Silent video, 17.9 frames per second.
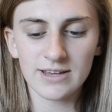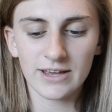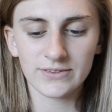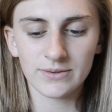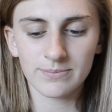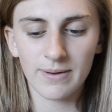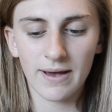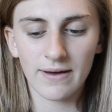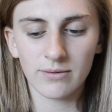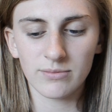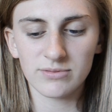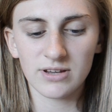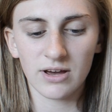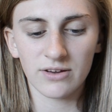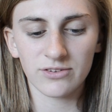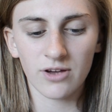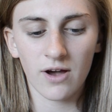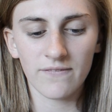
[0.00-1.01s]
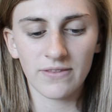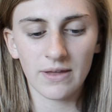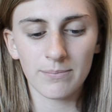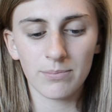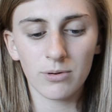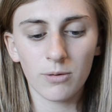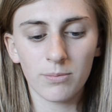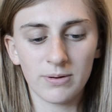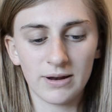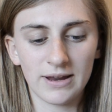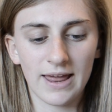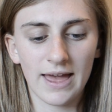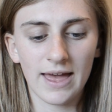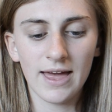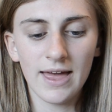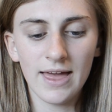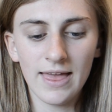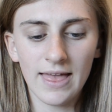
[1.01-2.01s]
as the band themselves aren't that popular yet,